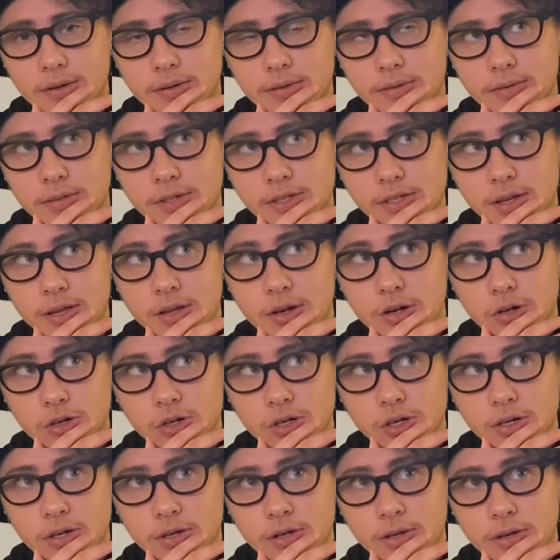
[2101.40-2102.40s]
this
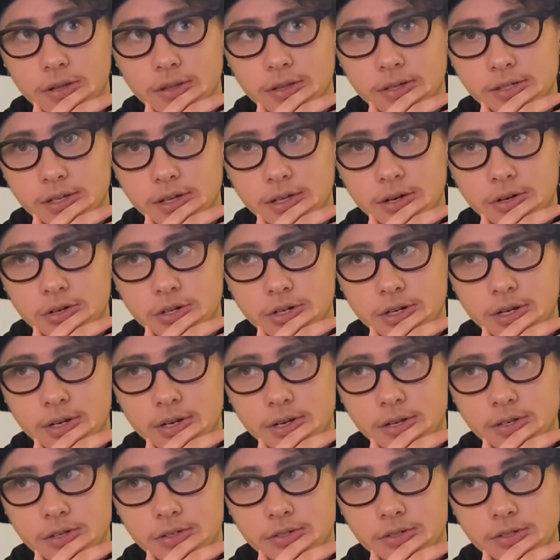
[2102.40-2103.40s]
energy, and this energy
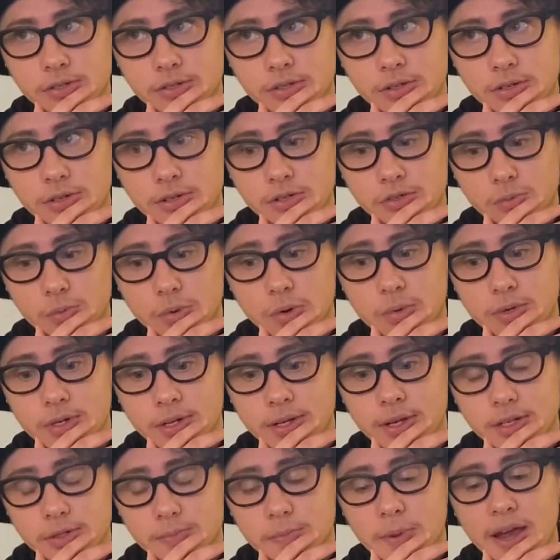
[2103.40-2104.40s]
is
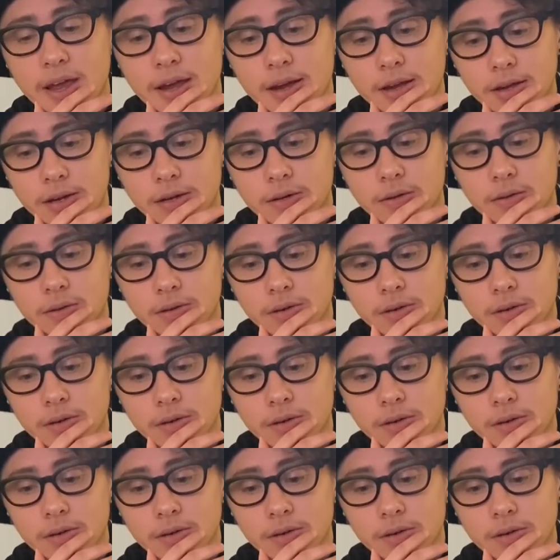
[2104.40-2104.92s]
wounding. It's pain,